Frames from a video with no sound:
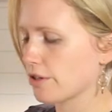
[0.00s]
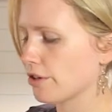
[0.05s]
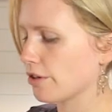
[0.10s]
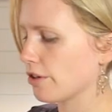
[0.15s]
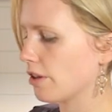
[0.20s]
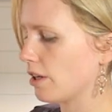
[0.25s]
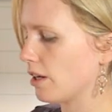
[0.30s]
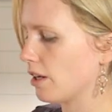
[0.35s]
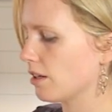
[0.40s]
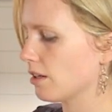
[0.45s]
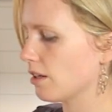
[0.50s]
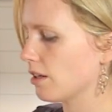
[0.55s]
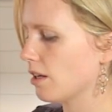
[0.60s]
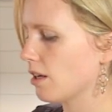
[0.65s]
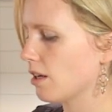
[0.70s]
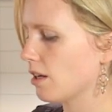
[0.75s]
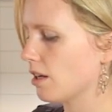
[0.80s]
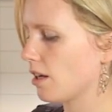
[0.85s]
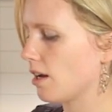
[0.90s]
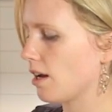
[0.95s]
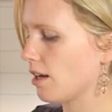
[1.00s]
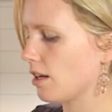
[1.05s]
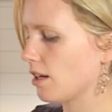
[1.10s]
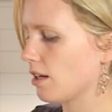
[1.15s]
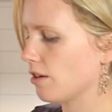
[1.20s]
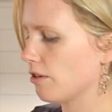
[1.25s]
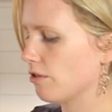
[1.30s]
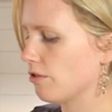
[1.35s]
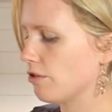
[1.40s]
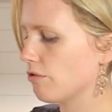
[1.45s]
too that
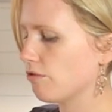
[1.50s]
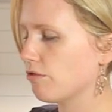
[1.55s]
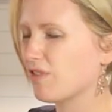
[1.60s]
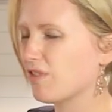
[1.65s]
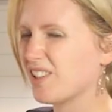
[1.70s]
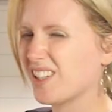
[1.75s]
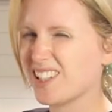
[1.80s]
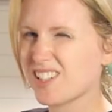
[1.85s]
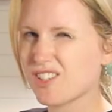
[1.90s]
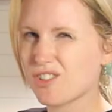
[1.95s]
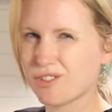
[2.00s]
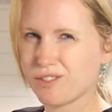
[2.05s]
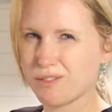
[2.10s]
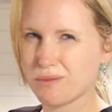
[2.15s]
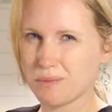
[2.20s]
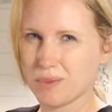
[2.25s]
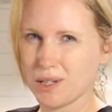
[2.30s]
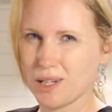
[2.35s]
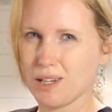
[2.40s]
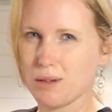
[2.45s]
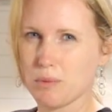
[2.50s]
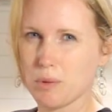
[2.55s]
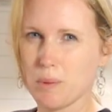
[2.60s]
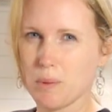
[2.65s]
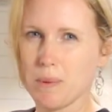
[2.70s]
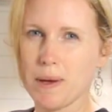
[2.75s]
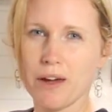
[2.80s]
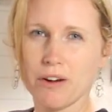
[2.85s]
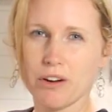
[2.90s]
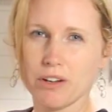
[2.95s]
you really shouldn't be
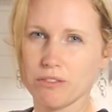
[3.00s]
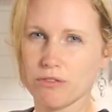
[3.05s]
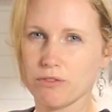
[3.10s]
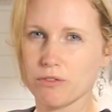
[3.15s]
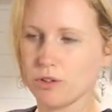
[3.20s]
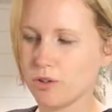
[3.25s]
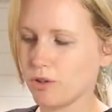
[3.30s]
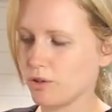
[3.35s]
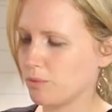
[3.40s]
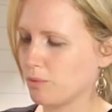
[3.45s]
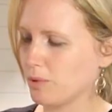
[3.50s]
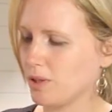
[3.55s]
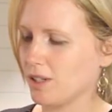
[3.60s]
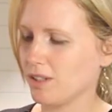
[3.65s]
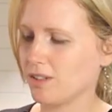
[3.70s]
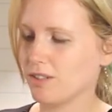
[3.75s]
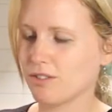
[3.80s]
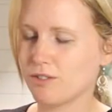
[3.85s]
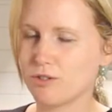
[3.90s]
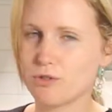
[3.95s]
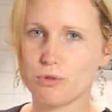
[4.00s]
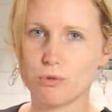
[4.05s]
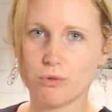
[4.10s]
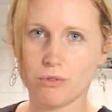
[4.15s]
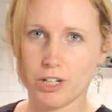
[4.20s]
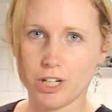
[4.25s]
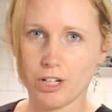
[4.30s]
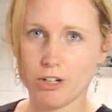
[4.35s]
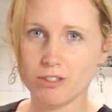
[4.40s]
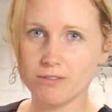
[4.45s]
preparing food with
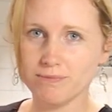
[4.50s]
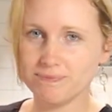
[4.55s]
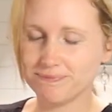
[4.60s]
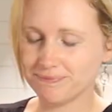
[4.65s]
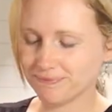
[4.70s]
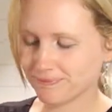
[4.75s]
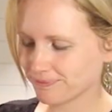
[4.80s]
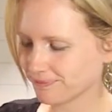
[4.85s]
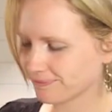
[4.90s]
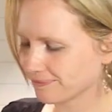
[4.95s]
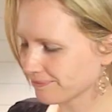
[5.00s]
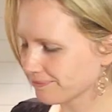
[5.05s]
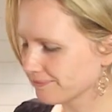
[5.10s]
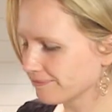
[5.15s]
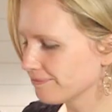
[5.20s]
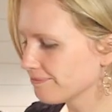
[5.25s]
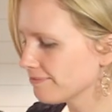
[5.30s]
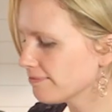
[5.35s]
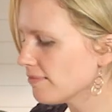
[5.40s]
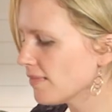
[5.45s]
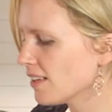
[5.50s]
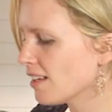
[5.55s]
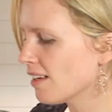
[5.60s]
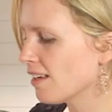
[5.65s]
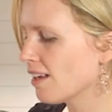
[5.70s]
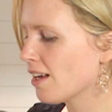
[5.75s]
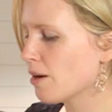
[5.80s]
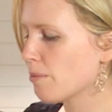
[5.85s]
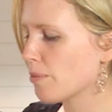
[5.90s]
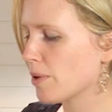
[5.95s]
jewellery on,
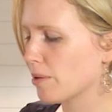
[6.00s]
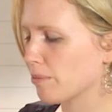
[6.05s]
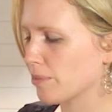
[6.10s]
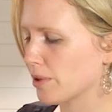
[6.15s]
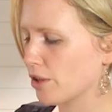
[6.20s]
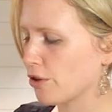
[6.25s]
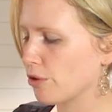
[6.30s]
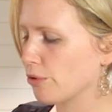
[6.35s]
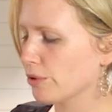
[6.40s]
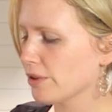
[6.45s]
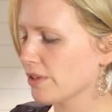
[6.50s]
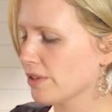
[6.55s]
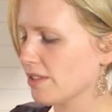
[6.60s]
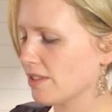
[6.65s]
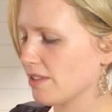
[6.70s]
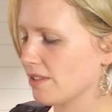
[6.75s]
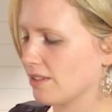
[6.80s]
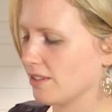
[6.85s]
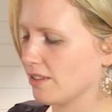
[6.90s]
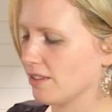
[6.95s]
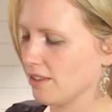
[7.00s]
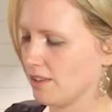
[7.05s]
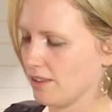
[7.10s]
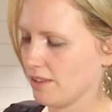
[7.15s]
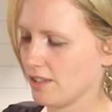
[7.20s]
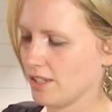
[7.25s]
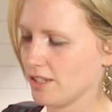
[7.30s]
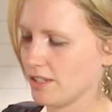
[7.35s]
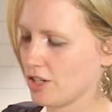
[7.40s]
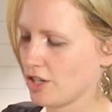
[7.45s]
but because
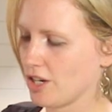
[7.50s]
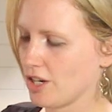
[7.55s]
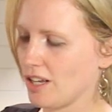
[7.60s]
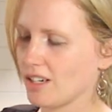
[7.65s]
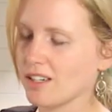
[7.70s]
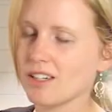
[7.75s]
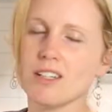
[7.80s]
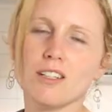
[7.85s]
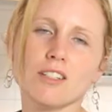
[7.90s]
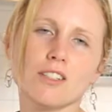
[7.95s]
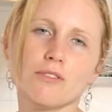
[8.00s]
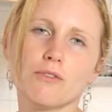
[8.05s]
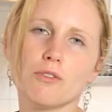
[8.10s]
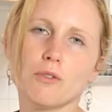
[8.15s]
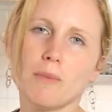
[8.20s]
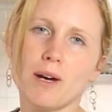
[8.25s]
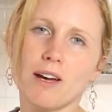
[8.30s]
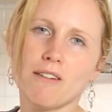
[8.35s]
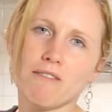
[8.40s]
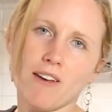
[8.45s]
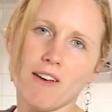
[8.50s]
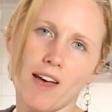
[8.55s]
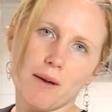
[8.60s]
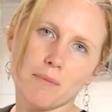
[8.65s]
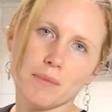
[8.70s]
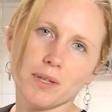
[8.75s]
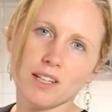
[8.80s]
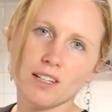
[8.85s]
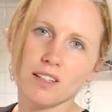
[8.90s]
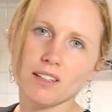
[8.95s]
this chutney is for my
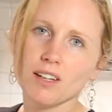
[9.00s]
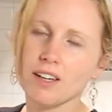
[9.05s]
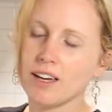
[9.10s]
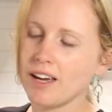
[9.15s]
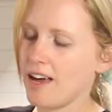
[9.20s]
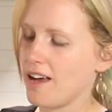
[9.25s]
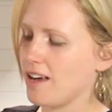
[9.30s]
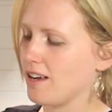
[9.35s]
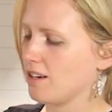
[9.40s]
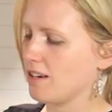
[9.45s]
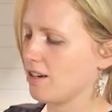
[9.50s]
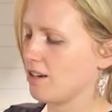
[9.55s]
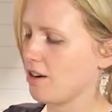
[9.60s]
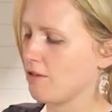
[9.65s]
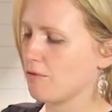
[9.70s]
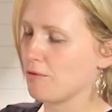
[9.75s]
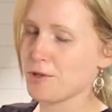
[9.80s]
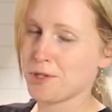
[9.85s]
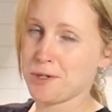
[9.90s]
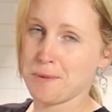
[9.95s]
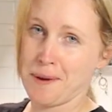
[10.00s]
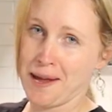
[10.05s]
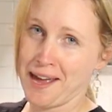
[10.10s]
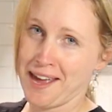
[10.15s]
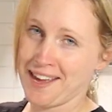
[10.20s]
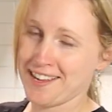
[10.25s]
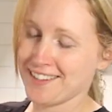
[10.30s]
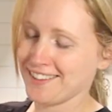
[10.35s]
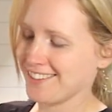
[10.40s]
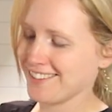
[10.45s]
family and I've washed my
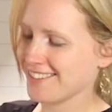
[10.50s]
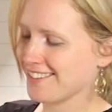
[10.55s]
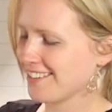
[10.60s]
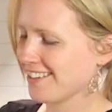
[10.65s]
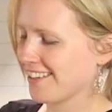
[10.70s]
hands,